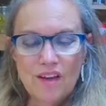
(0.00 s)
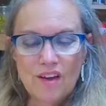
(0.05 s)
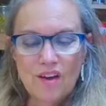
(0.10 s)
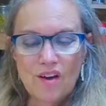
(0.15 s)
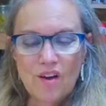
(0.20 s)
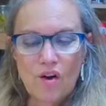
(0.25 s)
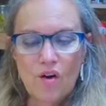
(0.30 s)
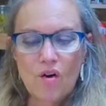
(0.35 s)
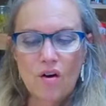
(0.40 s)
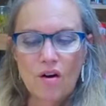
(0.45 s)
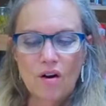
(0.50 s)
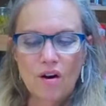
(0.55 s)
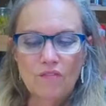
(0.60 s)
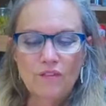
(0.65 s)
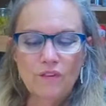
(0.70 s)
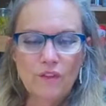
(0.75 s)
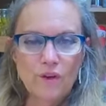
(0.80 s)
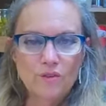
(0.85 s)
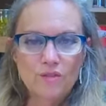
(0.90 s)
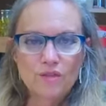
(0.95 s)
are
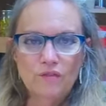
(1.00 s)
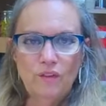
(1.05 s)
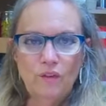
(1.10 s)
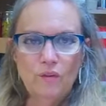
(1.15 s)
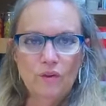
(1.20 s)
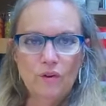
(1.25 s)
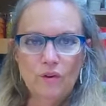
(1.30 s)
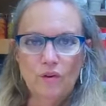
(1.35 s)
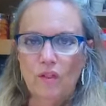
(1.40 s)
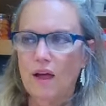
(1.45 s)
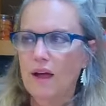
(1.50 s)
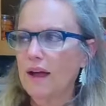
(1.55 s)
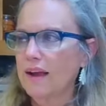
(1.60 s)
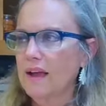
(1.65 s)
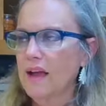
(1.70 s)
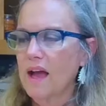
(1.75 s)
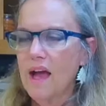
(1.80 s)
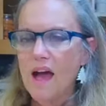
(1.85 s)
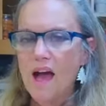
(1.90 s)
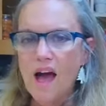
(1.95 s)
for those of you that are like,
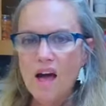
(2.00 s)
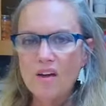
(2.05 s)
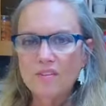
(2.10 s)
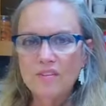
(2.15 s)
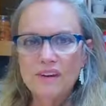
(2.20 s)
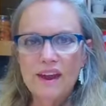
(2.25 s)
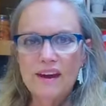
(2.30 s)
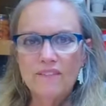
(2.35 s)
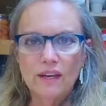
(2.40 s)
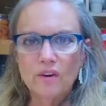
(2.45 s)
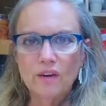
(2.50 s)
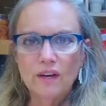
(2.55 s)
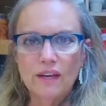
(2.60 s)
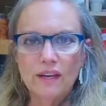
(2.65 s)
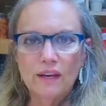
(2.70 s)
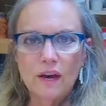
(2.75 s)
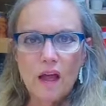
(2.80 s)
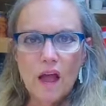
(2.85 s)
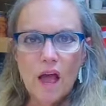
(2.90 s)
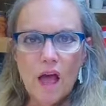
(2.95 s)
I'll never
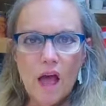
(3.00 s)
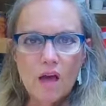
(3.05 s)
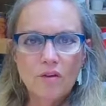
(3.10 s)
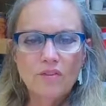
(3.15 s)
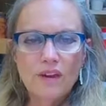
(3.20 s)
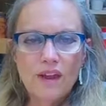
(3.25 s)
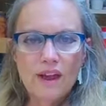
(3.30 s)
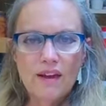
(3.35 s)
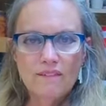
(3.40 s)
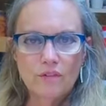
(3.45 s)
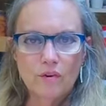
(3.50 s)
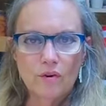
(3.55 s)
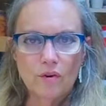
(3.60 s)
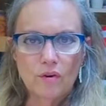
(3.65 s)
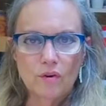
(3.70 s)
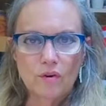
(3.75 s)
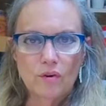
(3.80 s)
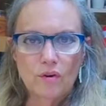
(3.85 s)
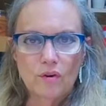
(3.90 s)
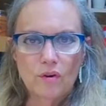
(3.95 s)
get, I'll
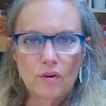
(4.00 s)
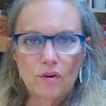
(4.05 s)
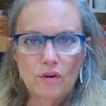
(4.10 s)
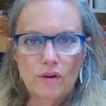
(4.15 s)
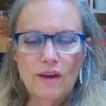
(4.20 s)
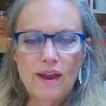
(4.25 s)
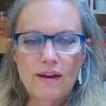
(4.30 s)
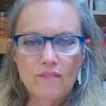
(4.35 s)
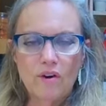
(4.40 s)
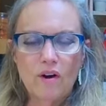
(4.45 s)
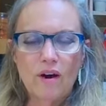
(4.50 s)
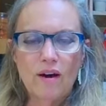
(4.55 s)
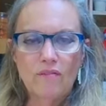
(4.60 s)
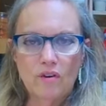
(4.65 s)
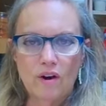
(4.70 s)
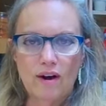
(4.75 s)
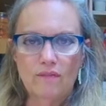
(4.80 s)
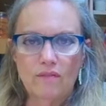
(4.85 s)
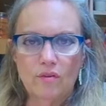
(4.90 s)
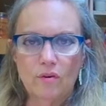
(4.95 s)
never Never,
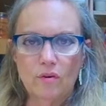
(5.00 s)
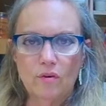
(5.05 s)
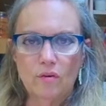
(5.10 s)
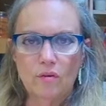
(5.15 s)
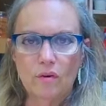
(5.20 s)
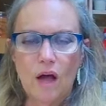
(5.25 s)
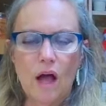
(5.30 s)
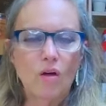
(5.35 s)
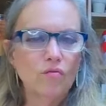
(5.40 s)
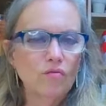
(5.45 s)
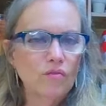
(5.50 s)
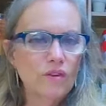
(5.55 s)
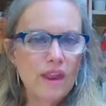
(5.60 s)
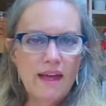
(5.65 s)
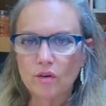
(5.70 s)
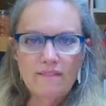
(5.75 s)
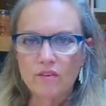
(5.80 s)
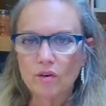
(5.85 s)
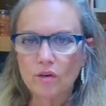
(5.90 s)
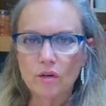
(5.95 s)
ever, ever. I'll
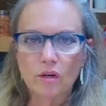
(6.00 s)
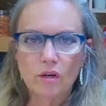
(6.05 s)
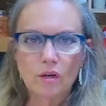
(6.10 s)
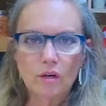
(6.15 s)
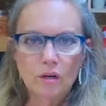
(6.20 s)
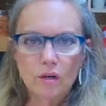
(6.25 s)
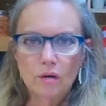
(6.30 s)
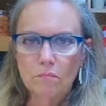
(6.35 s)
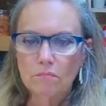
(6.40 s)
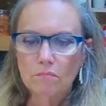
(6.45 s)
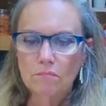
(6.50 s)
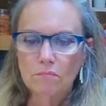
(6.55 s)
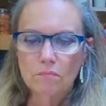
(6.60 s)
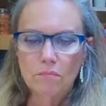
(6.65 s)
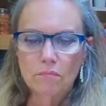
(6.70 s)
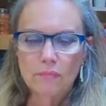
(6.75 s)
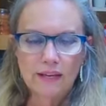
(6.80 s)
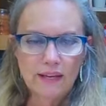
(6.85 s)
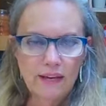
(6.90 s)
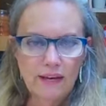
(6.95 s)
never
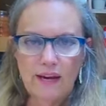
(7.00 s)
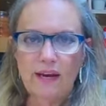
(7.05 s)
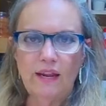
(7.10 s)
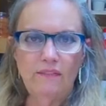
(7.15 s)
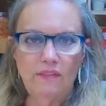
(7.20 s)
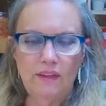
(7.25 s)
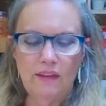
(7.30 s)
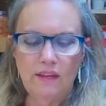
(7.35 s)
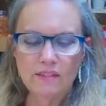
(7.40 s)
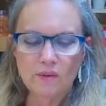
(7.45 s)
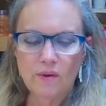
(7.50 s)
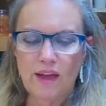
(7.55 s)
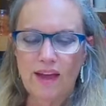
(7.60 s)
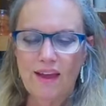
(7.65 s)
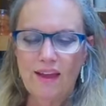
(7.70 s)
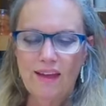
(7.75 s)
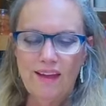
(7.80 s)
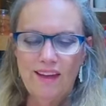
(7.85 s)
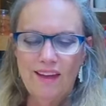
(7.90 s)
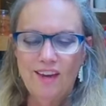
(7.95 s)
get any of these.
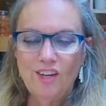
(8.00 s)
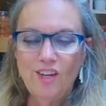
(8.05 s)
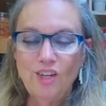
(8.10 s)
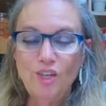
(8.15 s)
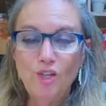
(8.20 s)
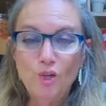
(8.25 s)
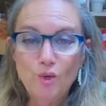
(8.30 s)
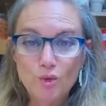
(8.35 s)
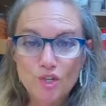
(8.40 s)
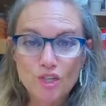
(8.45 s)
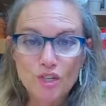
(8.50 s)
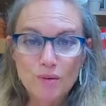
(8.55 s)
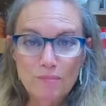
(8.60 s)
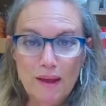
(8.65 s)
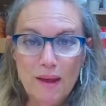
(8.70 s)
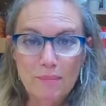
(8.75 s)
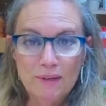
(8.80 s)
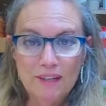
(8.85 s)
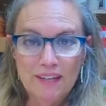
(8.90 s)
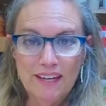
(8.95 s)
Okay. You should
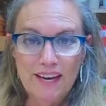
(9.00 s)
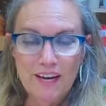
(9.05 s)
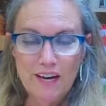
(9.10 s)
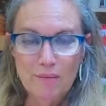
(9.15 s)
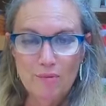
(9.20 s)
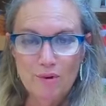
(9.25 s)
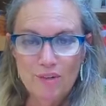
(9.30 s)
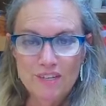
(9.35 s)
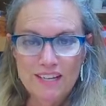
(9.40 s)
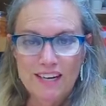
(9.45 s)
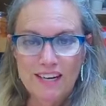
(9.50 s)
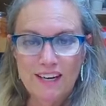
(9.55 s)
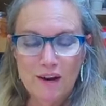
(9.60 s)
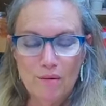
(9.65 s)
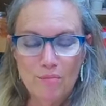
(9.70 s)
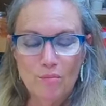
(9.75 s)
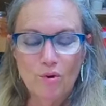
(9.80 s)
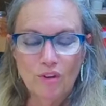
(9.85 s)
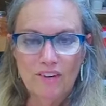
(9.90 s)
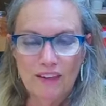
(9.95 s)
be able to get number 10,
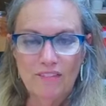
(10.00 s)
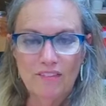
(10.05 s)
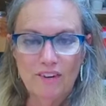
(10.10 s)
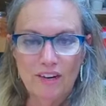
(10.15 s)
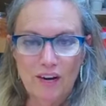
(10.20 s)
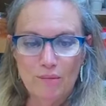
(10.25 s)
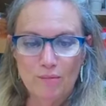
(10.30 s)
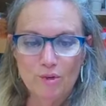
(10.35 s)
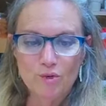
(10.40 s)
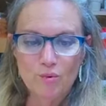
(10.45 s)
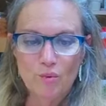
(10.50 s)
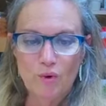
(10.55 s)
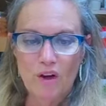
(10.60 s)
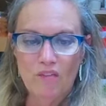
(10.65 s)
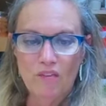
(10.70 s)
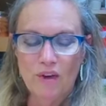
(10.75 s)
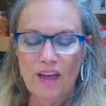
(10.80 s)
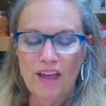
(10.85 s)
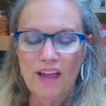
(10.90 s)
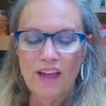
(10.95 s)
number 11 and number
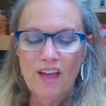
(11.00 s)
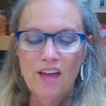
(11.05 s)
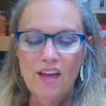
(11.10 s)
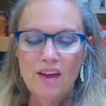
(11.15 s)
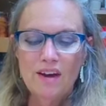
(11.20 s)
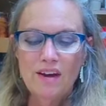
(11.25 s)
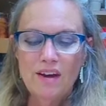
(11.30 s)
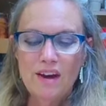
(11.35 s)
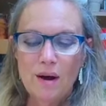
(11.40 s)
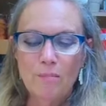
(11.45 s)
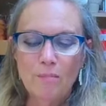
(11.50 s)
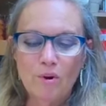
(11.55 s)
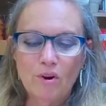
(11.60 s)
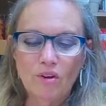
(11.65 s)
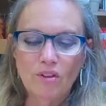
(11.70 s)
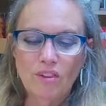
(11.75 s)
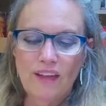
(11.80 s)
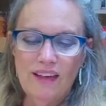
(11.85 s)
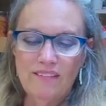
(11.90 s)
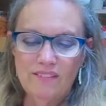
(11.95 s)
12. Okay. Number
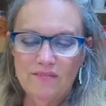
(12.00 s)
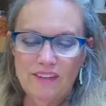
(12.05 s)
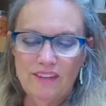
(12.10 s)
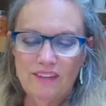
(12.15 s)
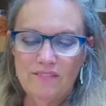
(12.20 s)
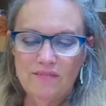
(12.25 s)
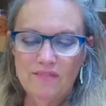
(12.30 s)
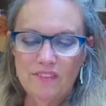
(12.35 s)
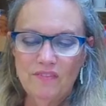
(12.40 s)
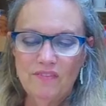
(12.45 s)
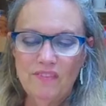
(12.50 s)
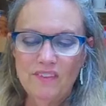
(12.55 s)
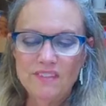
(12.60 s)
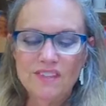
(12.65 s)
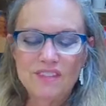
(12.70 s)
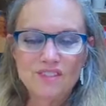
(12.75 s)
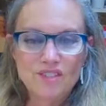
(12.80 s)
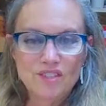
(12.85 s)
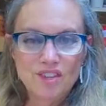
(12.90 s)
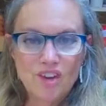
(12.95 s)
11. This
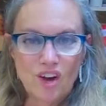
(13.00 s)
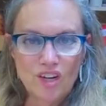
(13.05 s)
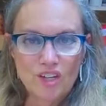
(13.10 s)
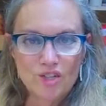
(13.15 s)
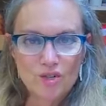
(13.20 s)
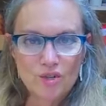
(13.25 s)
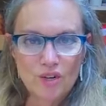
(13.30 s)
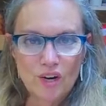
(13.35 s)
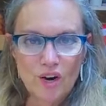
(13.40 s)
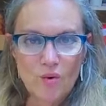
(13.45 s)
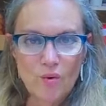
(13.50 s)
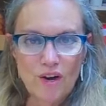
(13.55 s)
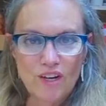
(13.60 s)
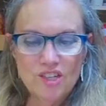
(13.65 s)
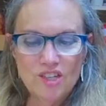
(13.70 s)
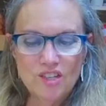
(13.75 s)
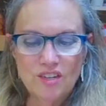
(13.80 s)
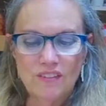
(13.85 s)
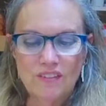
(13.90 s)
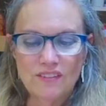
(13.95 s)
is not a trick
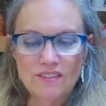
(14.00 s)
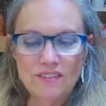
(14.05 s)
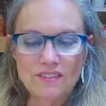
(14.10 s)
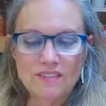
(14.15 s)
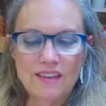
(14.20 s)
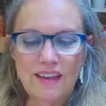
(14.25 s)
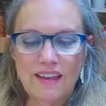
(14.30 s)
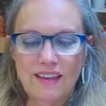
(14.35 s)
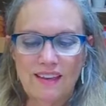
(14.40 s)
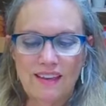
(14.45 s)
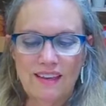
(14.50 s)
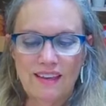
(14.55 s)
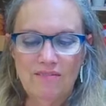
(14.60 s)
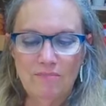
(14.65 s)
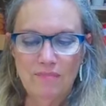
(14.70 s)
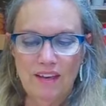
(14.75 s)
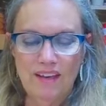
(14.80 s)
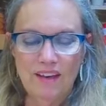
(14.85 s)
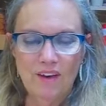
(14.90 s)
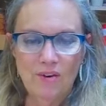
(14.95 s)
question. This is a give
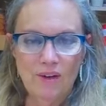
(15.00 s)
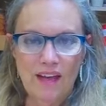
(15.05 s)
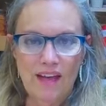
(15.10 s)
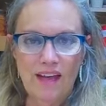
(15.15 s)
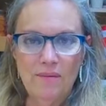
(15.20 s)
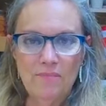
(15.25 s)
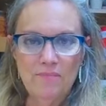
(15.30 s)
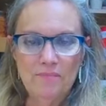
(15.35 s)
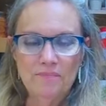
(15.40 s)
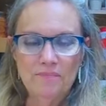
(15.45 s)
me. Okay.